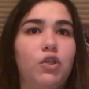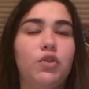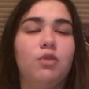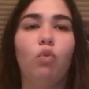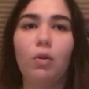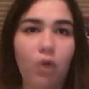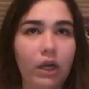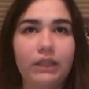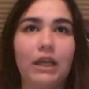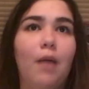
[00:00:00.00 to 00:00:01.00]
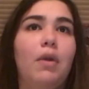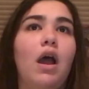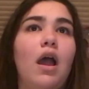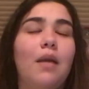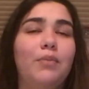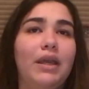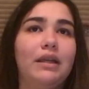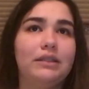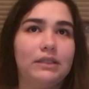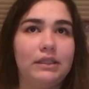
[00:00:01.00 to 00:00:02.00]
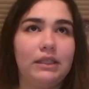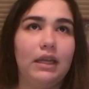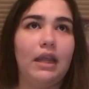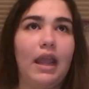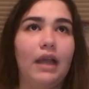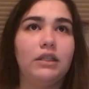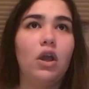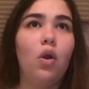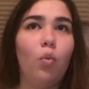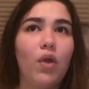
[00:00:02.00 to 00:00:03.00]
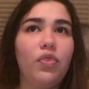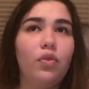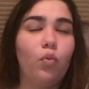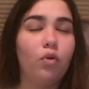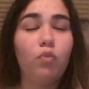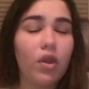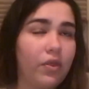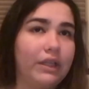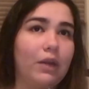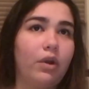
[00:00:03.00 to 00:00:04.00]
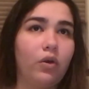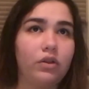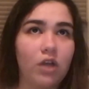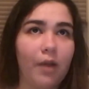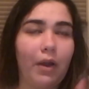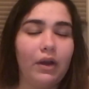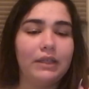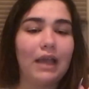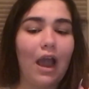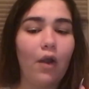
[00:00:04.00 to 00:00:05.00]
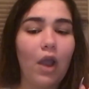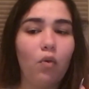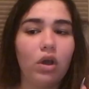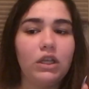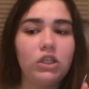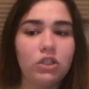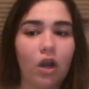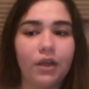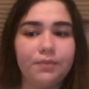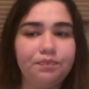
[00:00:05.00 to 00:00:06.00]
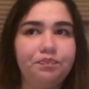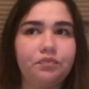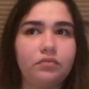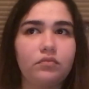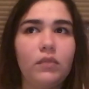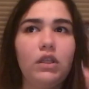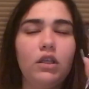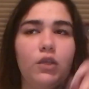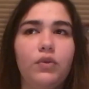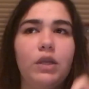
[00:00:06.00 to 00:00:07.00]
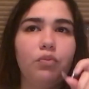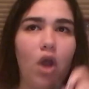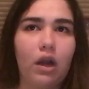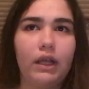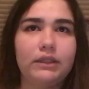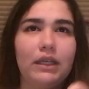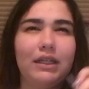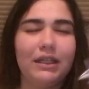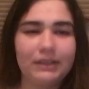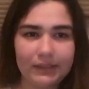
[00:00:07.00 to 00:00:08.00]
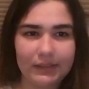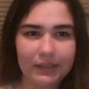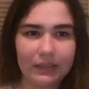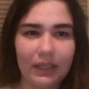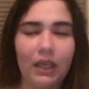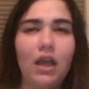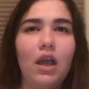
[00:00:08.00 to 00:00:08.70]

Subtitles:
using more products up, being consistent. And one more thing that I want to go and talk about is how I want to start using products consistently.